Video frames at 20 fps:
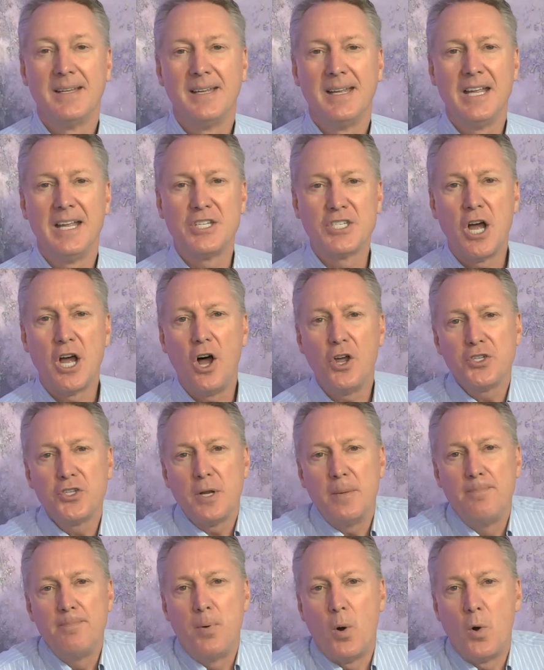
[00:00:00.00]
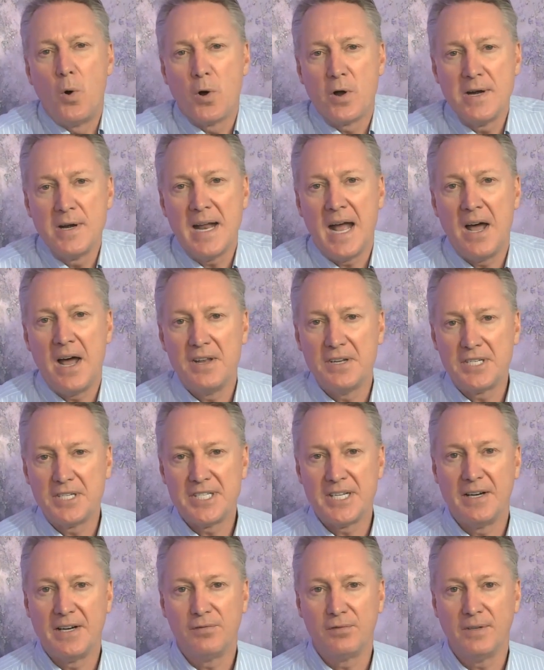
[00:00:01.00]
It's also born out of
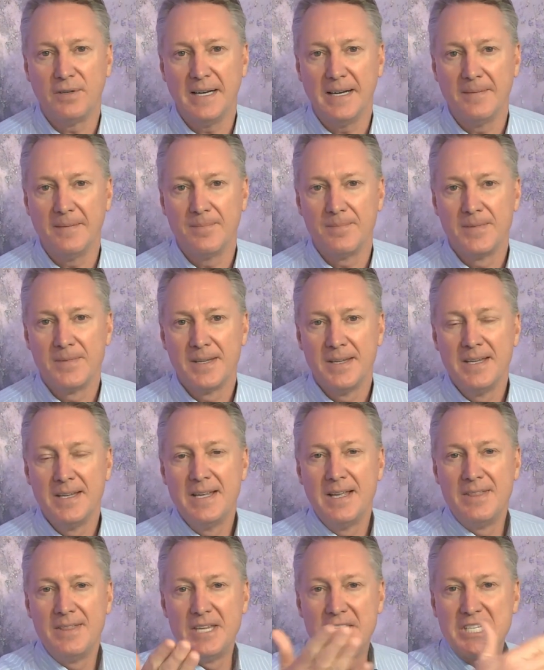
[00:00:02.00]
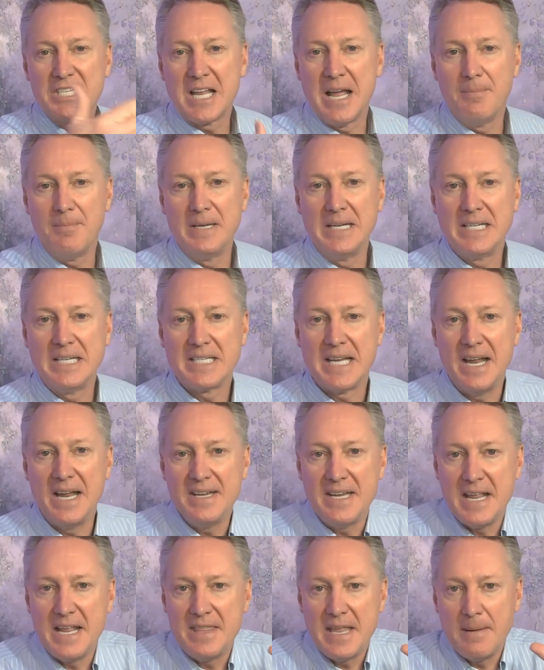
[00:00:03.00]
suffering. This coming
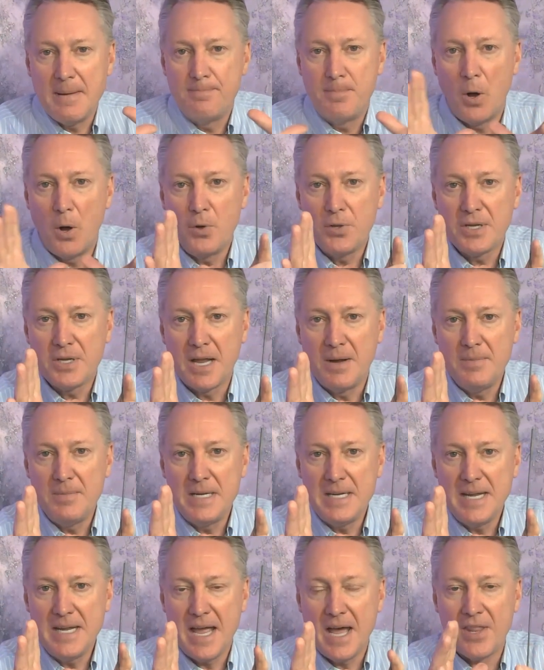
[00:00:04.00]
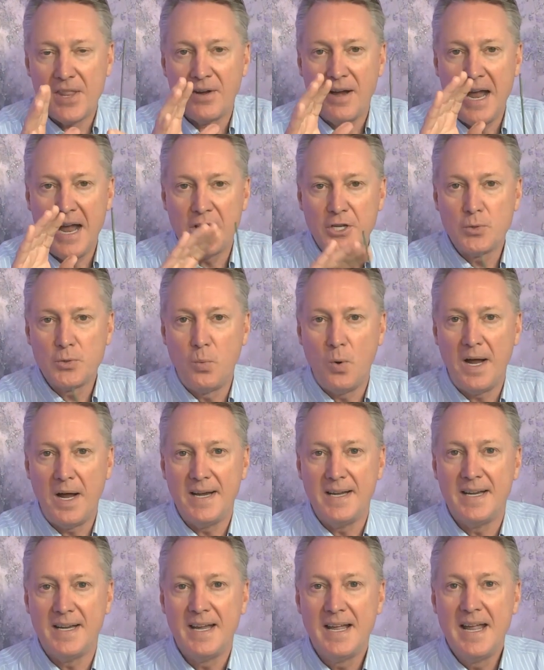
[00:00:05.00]
Sunday, they both come together as
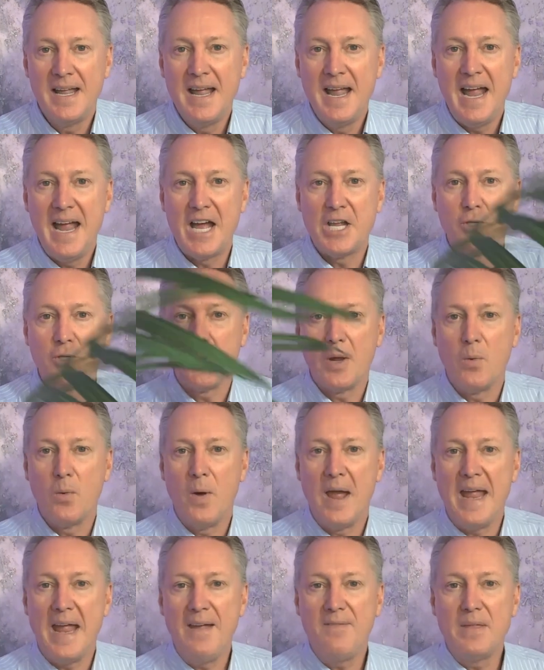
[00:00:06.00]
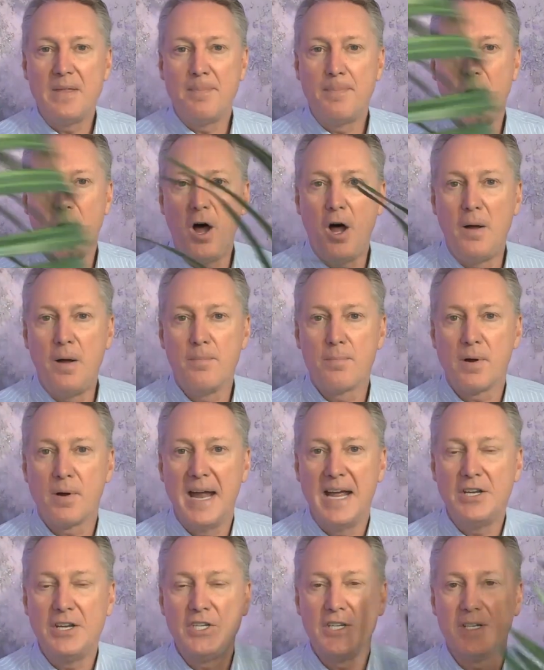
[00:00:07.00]
one, as we wave the palm
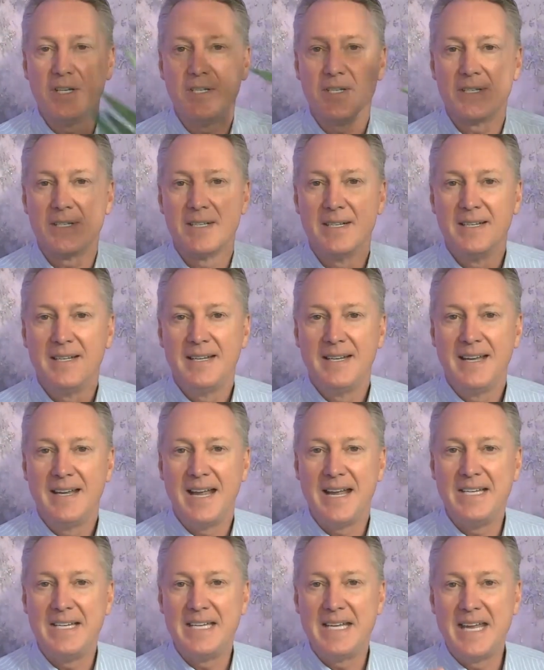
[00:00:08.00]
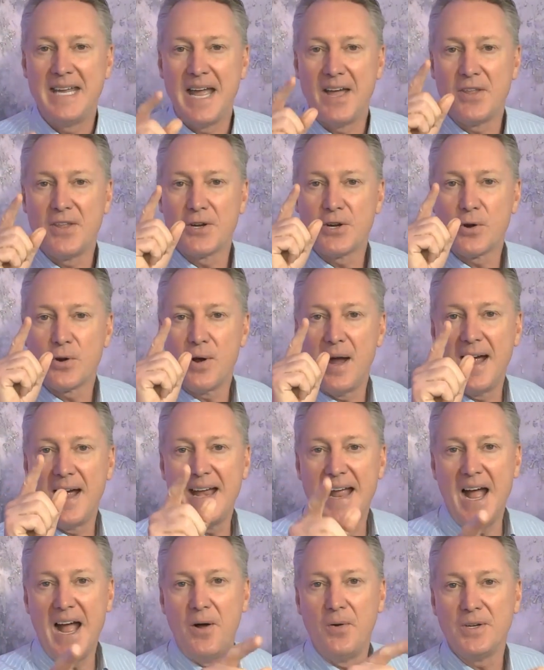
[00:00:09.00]
branches and together
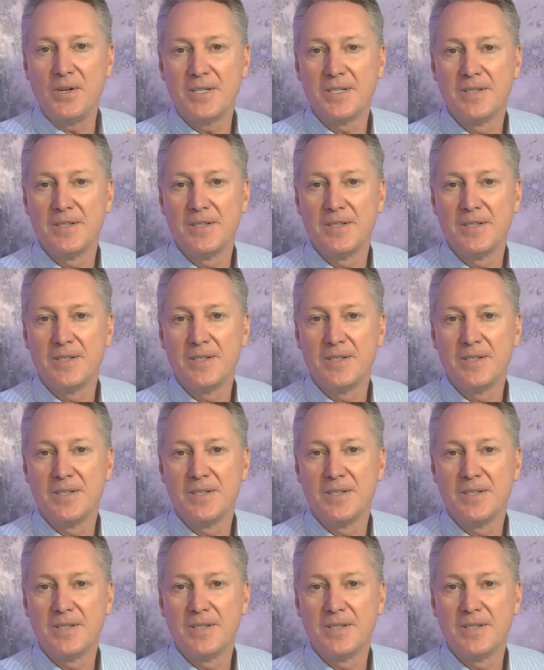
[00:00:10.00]
cry out,